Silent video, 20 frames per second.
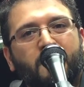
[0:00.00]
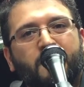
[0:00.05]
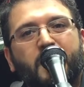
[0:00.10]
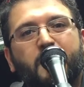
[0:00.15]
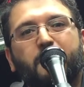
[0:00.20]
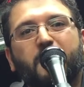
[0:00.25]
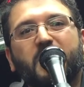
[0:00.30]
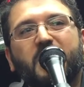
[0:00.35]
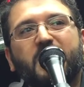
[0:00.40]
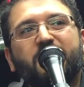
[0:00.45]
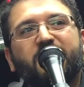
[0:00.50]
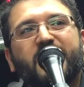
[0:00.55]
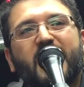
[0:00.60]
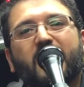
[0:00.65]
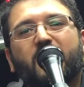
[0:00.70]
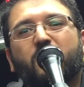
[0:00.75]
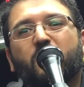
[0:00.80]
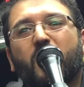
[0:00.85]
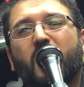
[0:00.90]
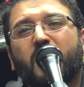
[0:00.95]
They believe
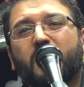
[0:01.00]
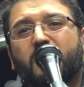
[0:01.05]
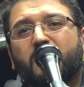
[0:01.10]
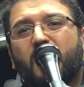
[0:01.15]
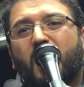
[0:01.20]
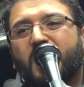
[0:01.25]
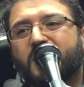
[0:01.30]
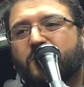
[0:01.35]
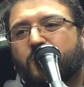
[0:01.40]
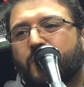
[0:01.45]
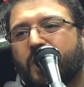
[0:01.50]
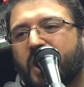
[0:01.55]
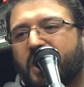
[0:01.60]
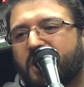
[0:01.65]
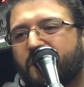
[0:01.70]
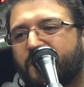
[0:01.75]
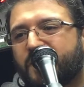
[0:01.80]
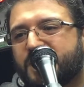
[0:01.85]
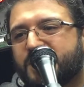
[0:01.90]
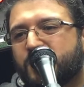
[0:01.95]
that God
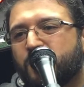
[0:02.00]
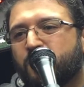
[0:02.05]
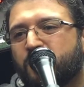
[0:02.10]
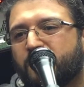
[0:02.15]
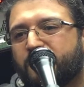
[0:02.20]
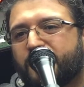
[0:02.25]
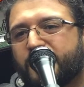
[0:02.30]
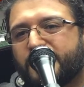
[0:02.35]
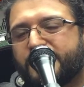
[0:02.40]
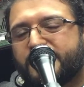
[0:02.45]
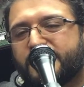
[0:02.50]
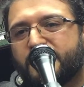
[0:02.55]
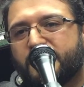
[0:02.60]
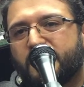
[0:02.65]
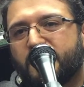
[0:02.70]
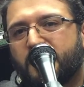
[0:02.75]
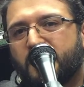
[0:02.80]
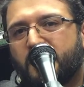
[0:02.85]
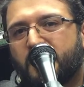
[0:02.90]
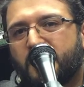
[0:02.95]
created this universe.
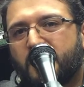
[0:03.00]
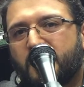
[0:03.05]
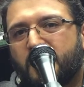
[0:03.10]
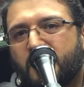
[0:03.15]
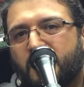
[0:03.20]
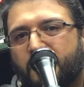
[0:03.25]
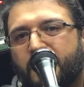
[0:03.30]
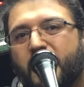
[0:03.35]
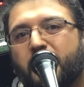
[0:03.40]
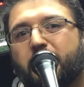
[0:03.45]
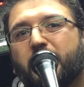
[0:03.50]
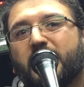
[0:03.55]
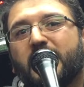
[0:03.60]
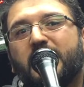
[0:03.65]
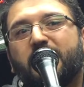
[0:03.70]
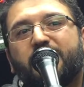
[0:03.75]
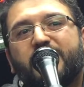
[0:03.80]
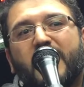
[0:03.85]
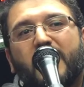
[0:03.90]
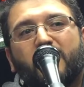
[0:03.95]
They
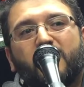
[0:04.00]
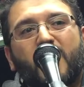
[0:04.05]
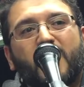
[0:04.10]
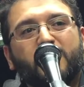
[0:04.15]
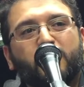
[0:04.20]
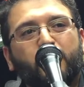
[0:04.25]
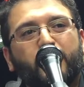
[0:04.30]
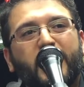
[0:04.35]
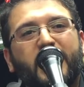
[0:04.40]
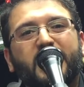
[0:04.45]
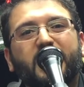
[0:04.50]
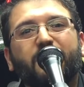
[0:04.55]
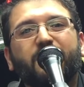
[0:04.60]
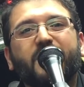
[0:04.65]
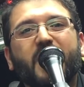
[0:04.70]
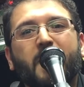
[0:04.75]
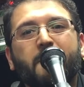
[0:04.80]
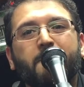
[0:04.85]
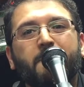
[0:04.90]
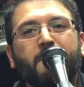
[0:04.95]
believe that God created
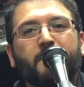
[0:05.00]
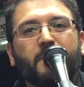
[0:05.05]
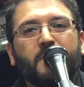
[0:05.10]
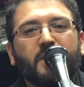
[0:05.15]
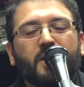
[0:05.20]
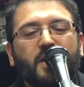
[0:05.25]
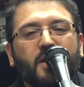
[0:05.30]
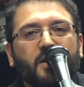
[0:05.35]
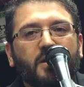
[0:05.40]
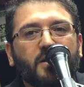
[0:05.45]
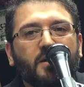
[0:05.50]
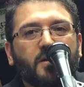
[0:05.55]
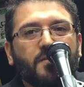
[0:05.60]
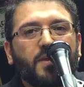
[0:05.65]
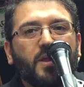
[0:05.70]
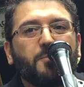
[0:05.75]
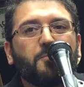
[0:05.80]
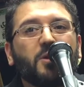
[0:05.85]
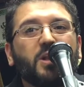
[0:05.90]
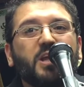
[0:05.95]
them.
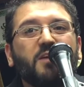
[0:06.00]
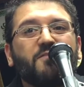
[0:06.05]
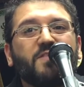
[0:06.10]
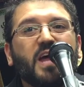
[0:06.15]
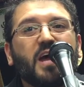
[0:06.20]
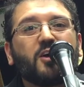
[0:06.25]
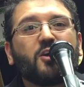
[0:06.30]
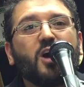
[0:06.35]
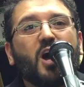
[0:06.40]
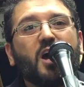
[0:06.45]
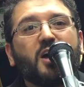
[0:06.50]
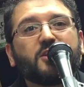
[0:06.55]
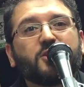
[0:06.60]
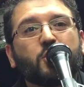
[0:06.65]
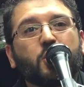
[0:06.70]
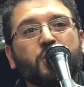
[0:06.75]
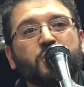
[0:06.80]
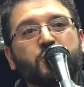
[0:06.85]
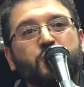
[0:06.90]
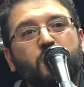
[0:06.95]
They believe that
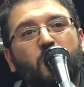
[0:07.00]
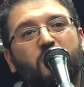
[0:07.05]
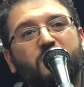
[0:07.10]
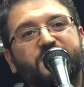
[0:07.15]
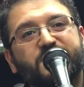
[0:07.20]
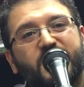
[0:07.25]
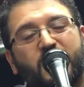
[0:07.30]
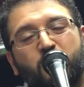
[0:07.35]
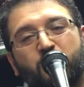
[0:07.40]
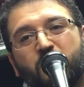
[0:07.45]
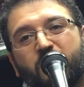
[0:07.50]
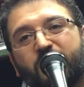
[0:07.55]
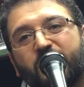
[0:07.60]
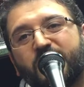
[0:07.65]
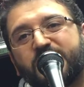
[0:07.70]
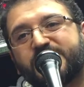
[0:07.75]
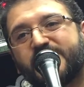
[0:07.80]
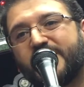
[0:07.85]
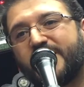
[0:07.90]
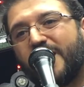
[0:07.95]
God controls the
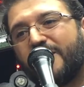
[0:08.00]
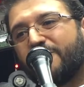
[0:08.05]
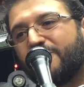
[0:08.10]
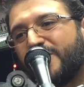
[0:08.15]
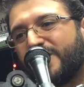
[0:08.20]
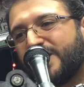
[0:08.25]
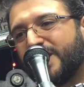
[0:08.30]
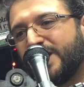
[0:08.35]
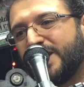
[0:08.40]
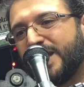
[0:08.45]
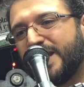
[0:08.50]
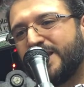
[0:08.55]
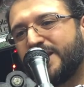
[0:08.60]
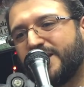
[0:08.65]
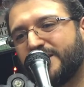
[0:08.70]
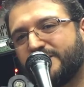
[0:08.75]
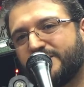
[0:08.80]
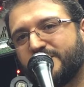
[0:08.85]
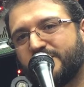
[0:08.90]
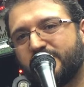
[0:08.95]
universe and everything in
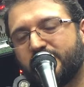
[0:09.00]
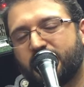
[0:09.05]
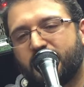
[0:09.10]
it.